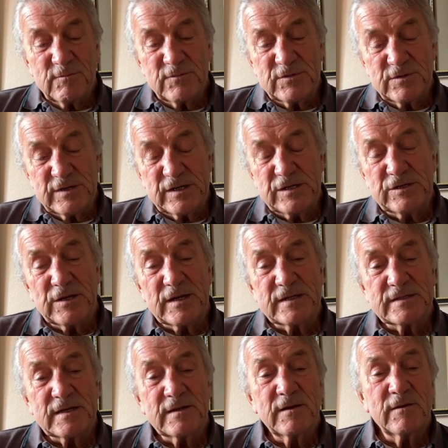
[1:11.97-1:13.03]
DJ
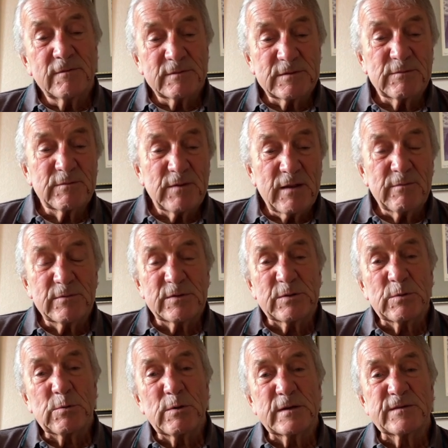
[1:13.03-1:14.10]
said, "Oh, it was, a, it was, a,
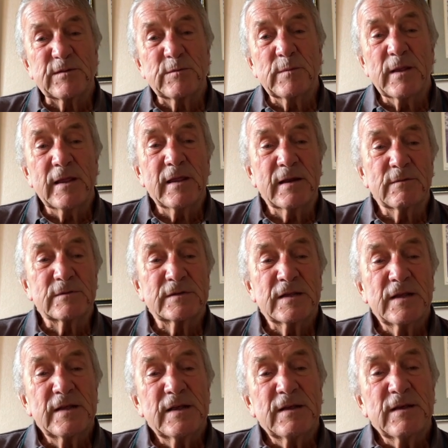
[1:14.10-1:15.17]
request for me," and it was
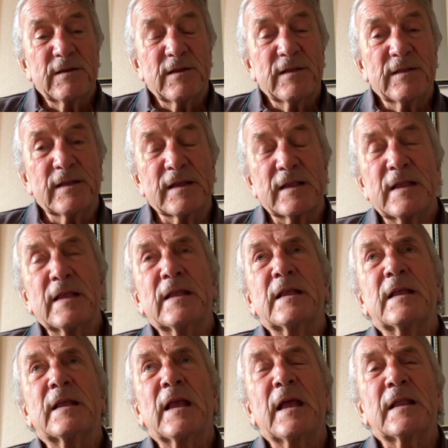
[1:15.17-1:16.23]
uh,
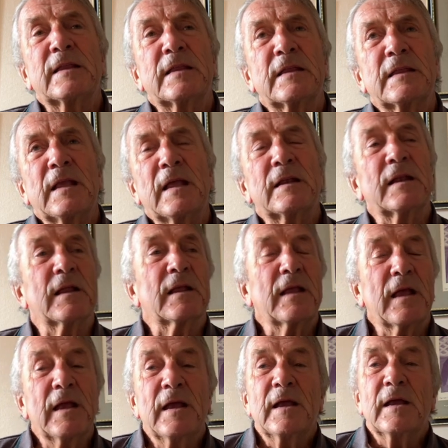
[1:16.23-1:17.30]
the Catholic.
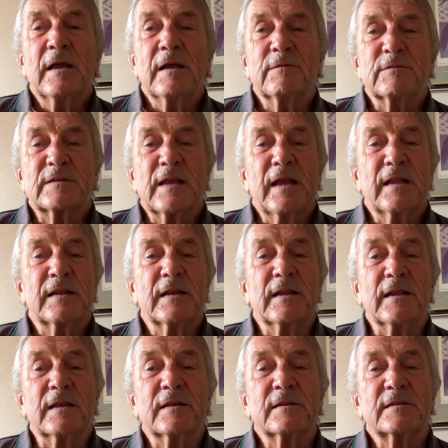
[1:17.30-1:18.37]
it was
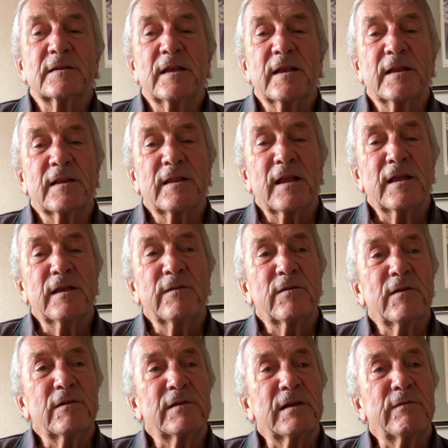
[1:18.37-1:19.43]
Kathleen saying, "Thank you for
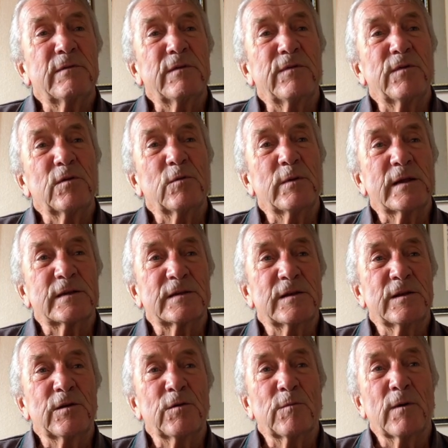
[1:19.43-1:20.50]
those lovely few weeks in
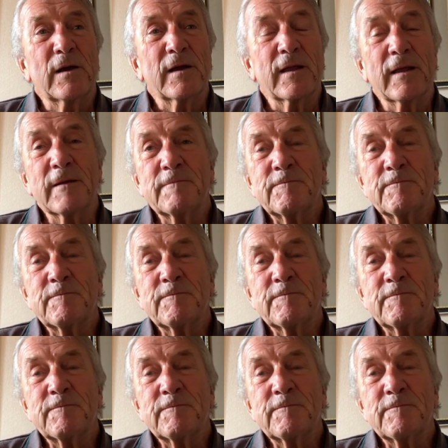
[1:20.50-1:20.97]
Newmarket."